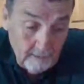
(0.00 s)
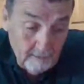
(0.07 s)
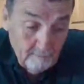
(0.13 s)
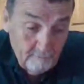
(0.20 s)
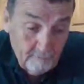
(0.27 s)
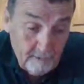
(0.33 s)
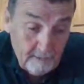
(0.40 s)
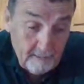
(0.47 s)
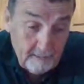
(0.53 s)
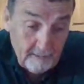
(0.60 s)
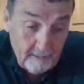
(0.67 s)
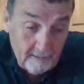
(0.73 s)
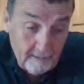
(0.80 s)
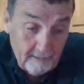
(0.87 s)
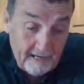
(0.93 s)
But
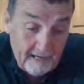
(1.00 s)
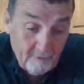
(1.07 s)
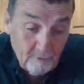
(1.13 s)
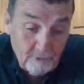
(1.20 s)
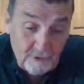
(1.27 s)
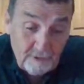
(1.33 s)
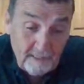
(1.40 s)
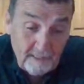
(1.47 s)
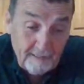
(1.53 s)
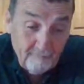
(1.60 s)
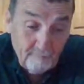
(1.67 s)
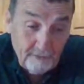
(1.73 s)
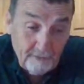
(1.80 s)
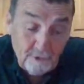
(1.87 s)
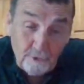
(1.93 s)
uh, I would say
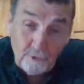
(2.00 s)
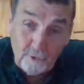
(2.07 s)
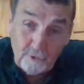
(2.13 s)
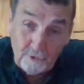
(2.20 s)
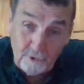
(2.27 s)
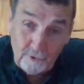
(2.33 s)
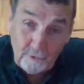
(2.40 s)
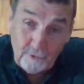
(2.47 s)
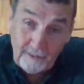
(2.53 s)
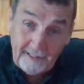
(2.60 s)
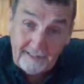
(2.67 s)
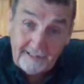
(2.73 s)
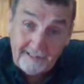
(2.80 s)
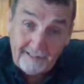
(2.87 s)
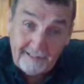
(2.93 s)
be sure and tune
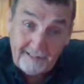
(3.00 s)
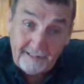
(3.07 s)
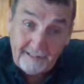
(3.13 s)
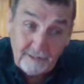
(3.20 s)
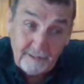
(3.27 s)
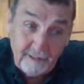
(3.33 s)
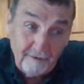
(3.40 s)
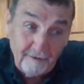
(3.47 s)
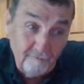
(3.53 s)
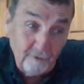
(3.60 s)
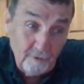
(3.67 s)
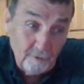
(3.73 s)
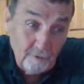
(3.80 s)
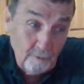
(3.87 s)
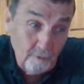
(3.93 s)
into this if
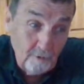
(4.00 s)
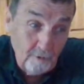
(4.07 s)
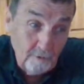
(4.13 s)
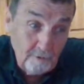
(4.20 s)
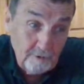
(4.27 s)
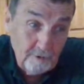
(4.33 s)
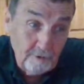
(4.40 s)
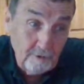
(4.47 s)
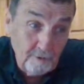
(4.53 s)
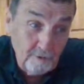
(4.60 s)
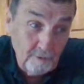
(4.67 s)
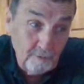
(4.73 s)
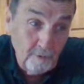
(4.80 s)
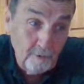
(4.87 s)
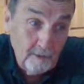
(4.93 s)
you want
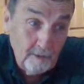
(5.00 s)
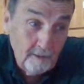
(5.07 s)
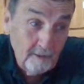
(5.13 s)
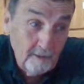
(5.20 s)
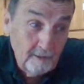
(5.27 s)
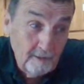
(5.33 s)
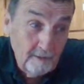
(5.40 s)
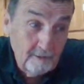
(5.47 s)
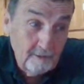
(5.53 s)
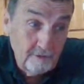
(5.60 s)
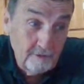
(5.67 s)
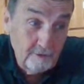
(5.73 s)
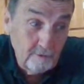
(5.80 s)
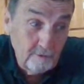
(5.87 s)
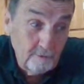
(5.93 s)
to
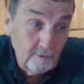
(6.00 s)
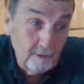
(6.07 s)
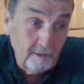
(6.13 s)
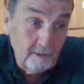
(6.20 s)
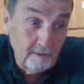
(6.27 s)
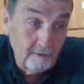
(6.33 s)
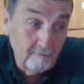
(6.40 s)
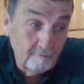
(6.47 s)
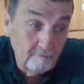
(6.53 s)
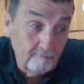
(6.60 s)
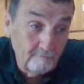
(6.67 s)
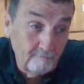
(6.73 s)
to um,